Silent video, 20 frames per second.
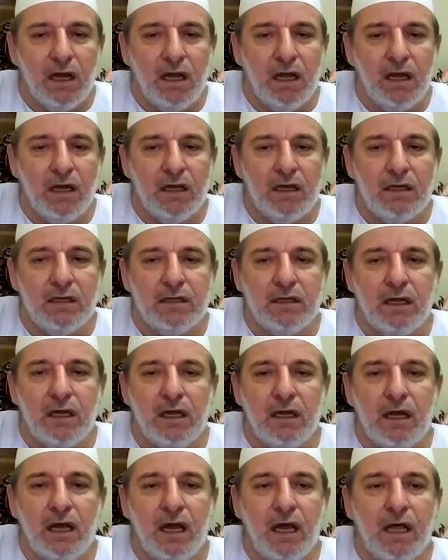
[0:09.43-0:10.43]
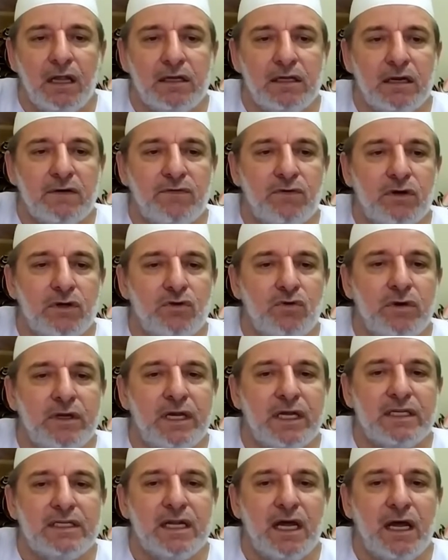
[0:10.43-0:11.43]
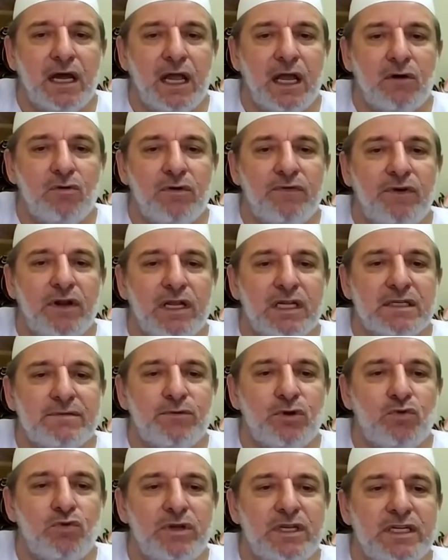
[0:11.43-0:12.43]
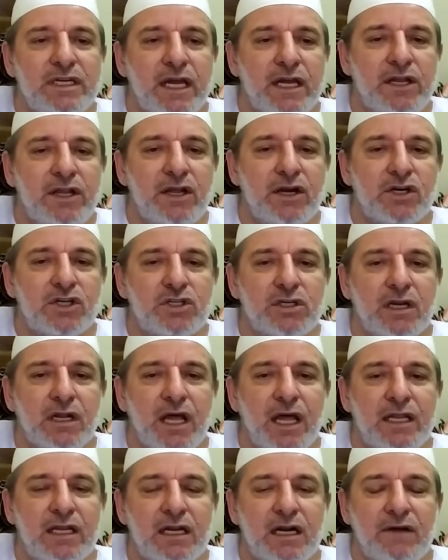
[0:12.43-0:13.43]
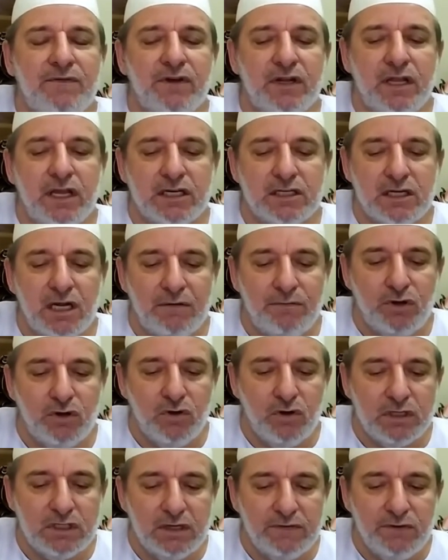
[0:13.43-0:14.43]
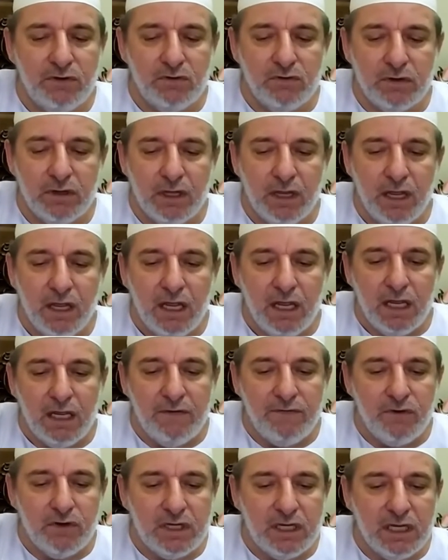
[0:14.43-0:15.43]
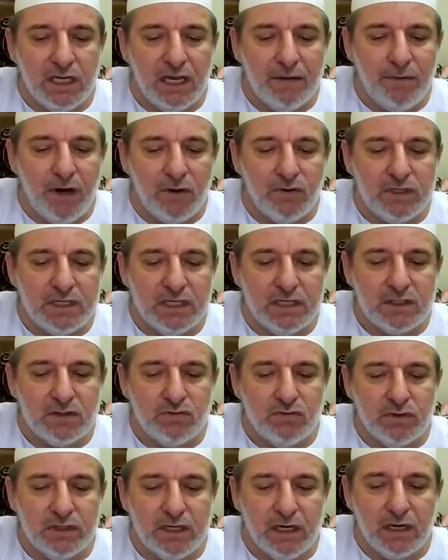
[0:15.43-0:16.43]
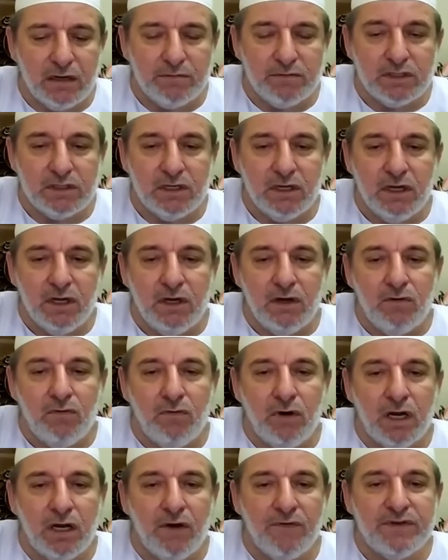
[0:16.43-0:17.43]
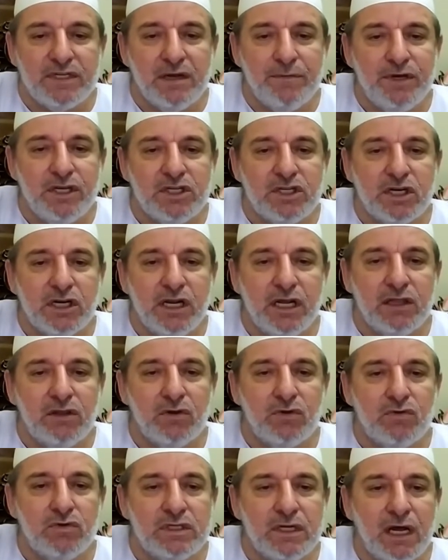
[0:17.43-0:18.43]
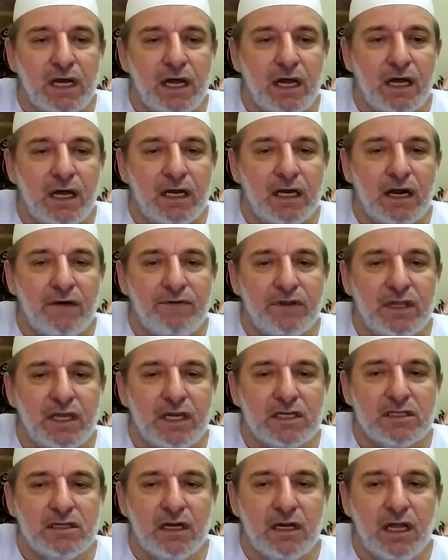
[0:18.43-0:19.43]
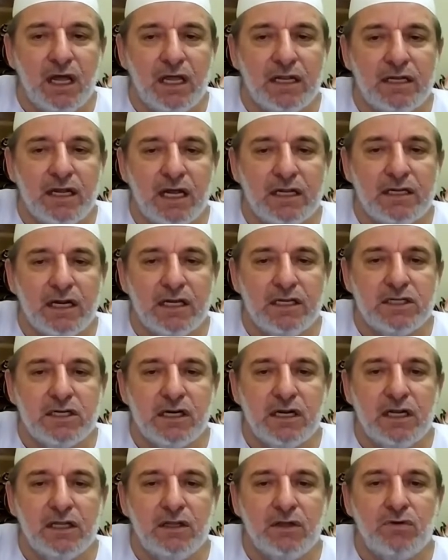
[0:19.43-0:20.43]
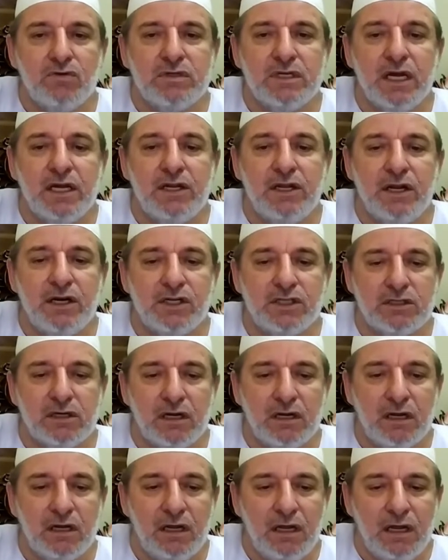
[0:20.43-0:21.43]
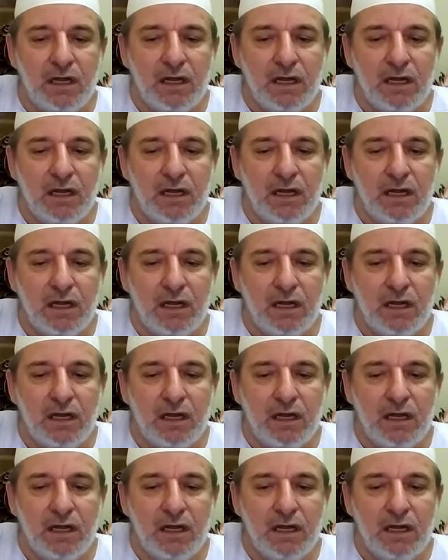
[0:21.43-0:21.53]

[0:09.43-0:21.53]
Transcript: and therefore you will get the equivalence between the inertial and the gravitational. Because if you think about these two terms, one of them is related to the gravitational and the other is related to the inertial.